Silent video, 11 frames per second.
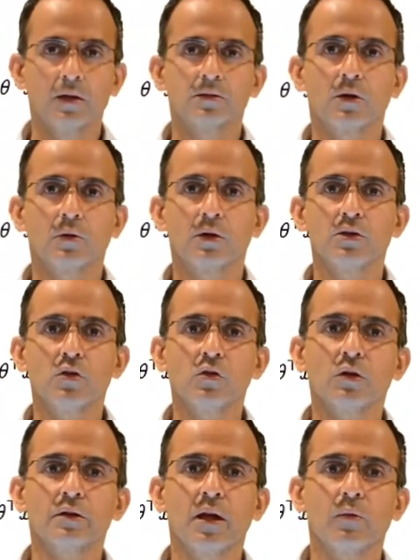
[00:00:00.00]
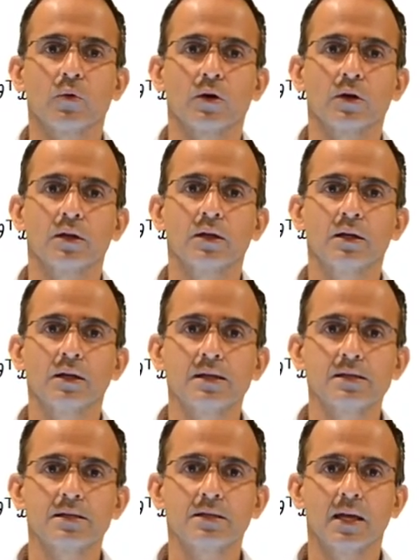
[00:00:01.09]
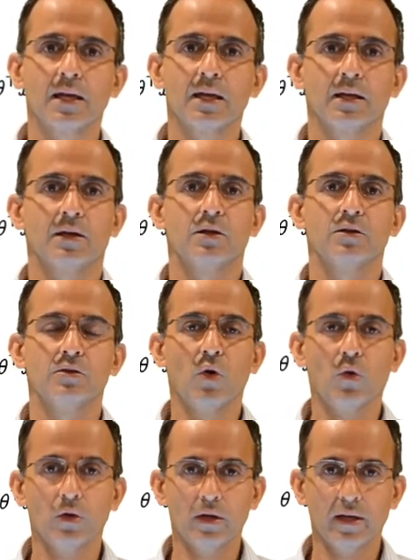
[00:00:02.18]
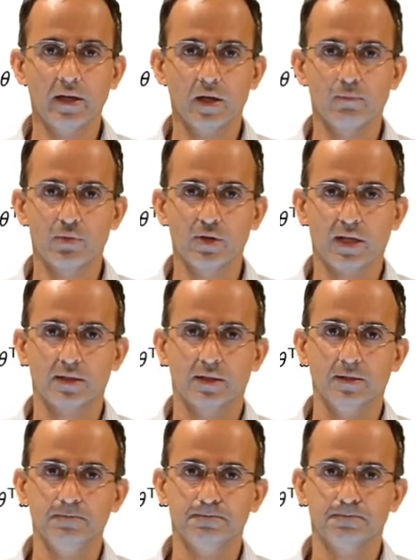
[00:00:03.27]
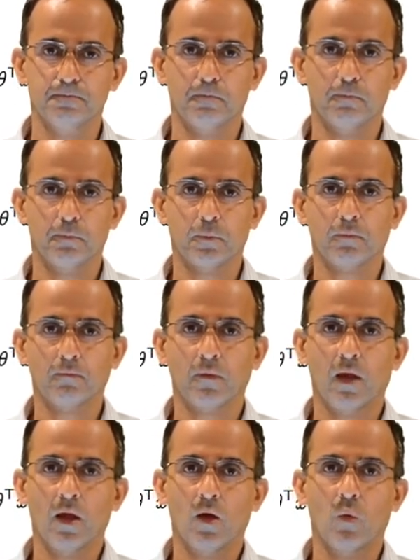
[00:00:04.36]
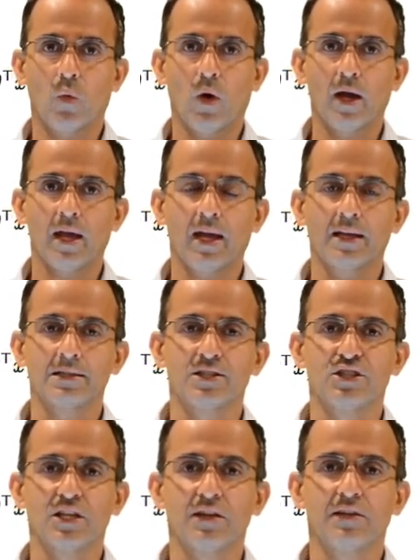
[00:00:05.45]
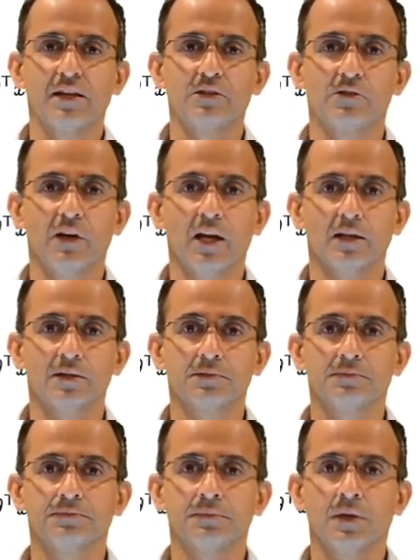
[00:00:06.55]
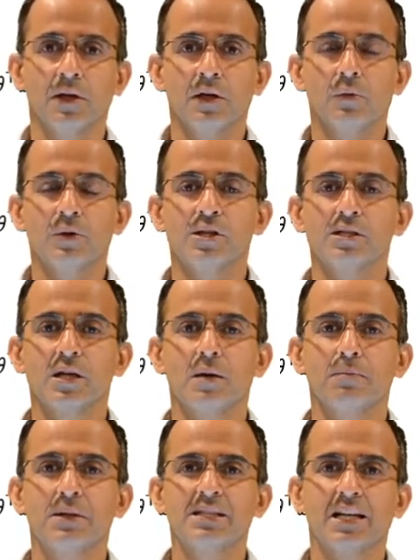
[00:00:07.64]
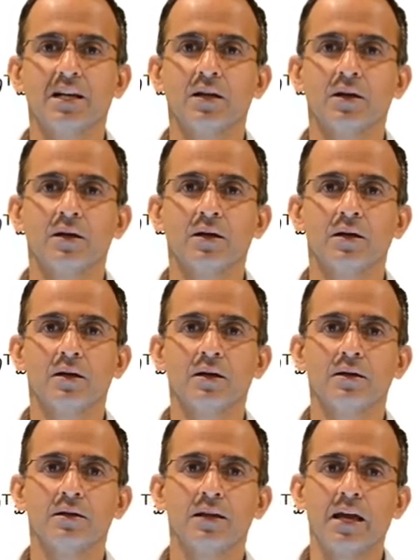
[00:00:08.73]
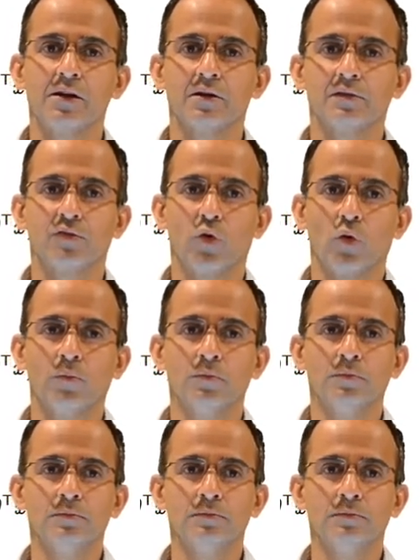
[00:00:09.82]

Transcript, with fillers: So a neural network is a nonlinear predictor, y hat is g theta of x, which has a particular layered form.